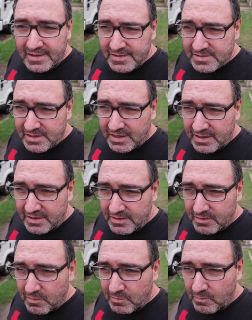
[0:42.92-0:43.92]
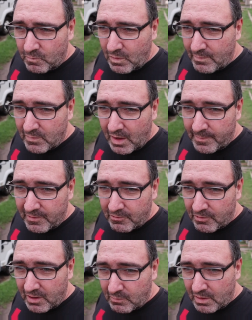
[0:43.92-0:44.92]
So one might be
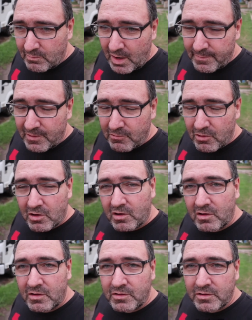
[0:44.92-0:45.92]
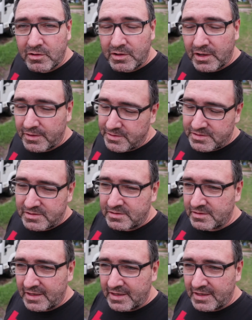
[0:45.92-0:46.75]
right, one might be wrong, who knows?